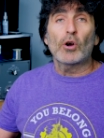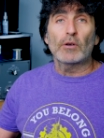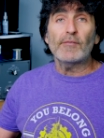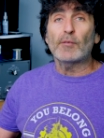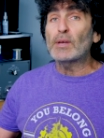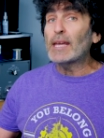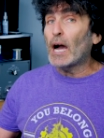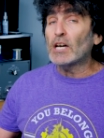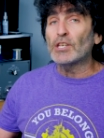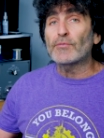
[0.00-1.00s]
or even
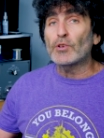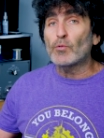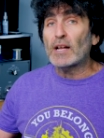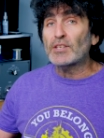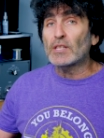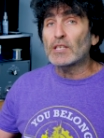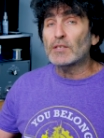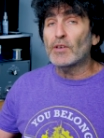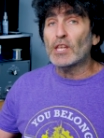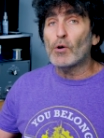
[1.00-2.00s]
beyond if you're watching
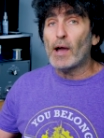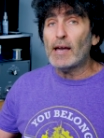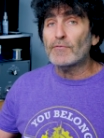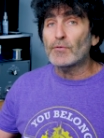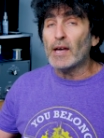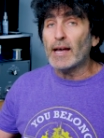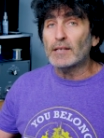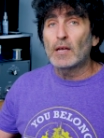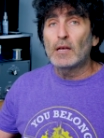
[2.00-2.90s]
this video after that,